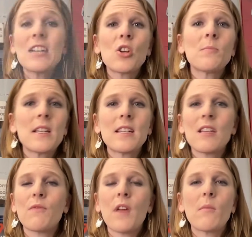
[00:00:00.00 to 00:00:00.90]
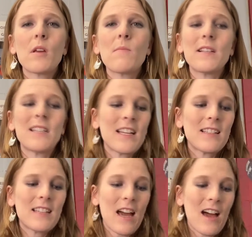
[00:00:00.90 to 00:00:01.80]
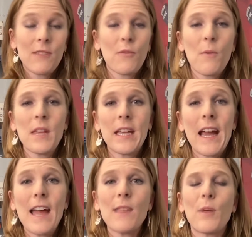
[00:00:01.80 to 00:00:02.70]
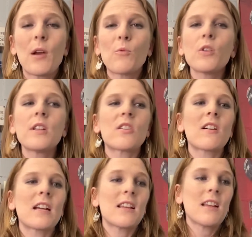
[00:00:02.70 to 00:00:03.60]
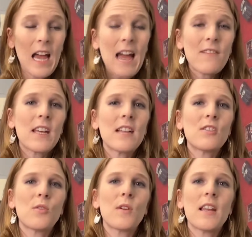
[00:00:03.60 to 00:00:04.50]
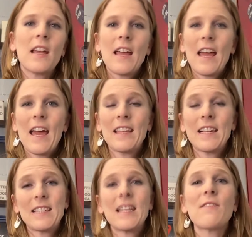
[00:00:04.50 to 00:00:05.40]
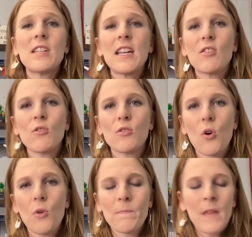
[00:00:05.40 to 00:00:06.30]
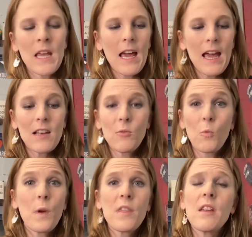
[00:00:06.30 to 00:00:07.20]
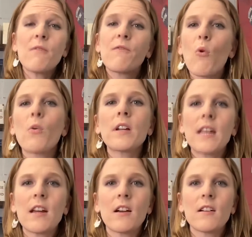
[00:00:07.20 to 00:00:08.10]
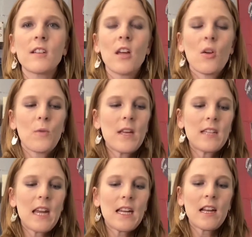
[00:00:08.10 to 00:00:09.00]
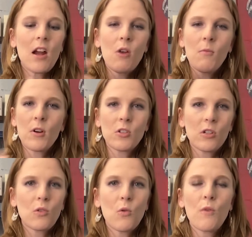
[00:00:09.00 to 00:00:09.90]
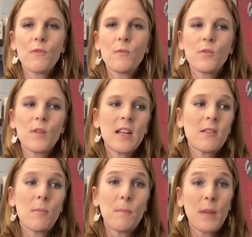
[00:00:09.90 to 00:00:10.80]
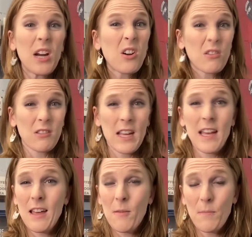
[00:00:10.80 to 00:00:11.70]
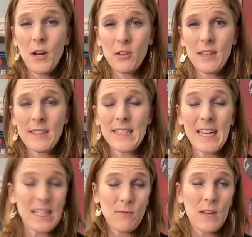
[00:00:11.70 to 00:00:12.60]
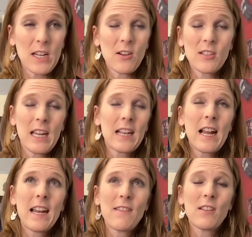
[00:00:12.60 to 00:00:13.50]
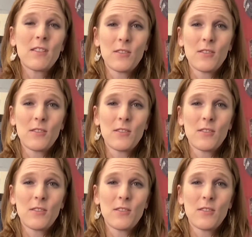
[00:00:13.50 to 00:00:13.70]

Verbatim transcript: jumped into the family business like from the get, but I really started diving into it at like 17 years old. And within four years, we had taken our martial arts school from doing barely, barely six figures, like not even,